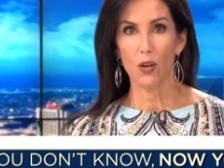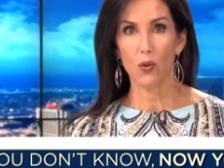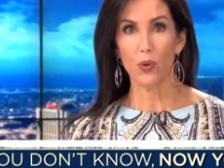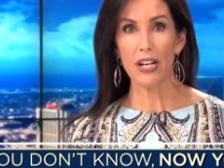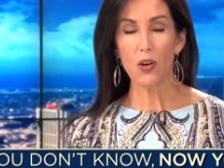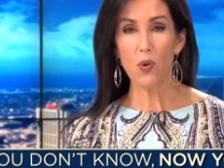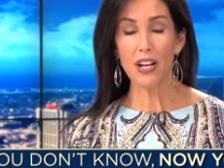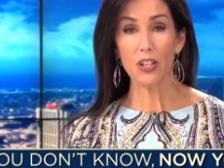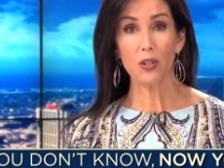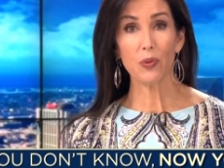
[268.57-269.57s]
We don't
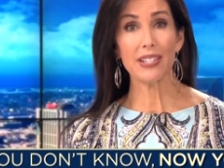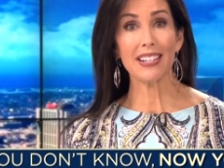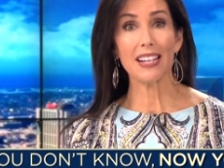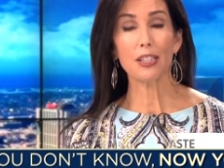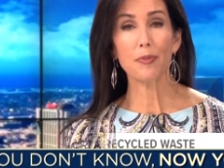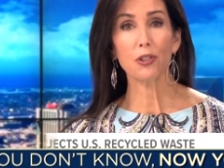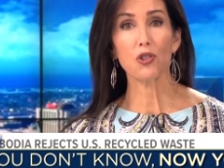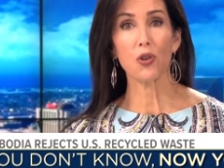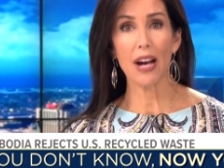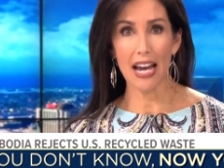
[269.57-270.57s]
want your recyclable
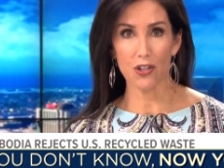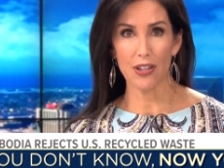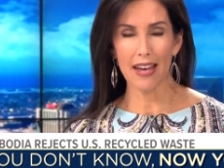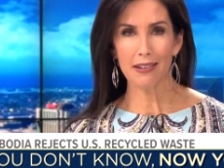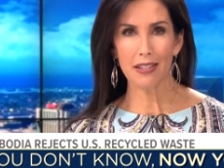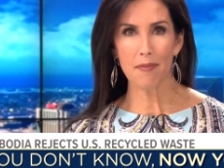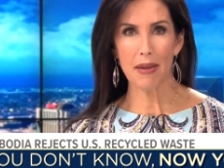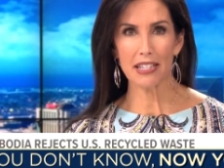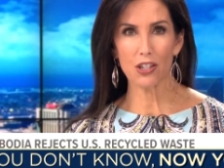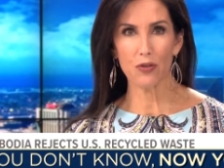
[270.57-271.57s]
trash. That is the
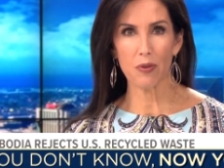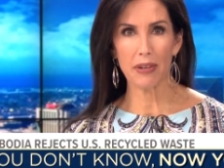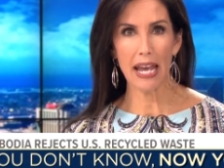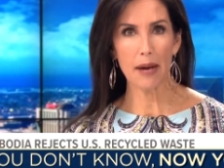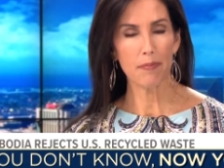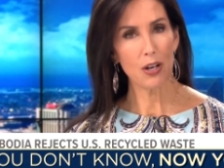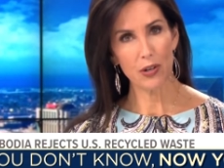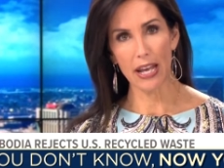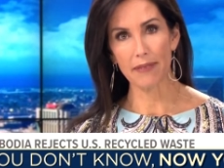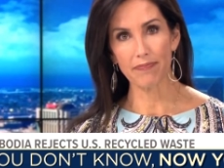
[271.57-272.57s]
message from
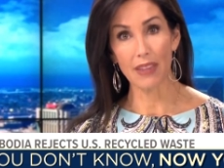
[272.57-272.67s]
Cambodia.